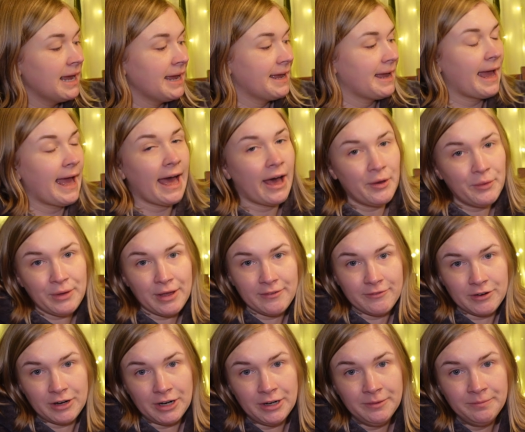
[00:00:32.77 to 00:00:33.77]

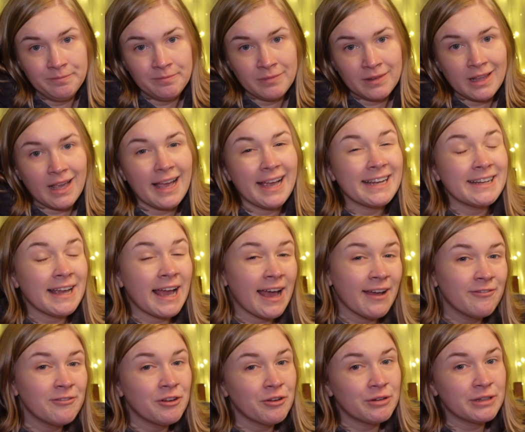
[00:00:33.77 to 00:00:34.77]
However, I
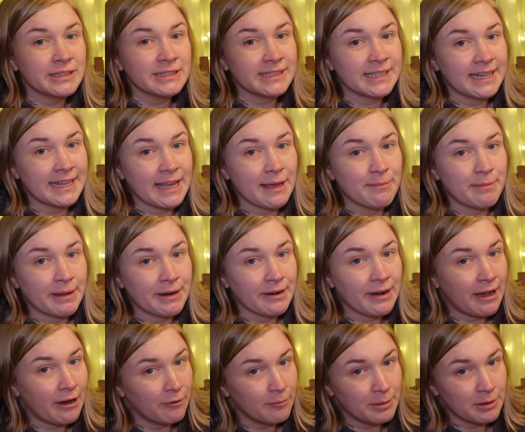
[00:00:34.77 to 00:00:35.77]
have noticed that I get better
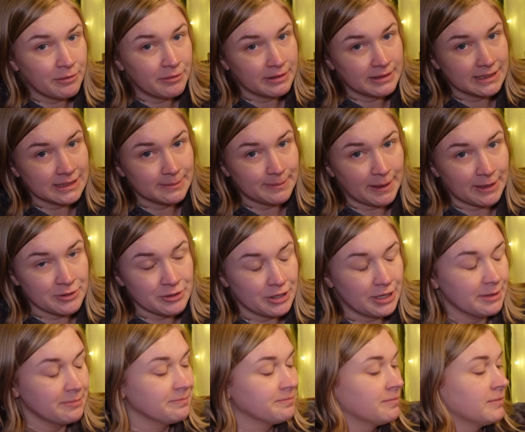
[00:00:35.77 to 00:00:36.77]
output with the Spectra.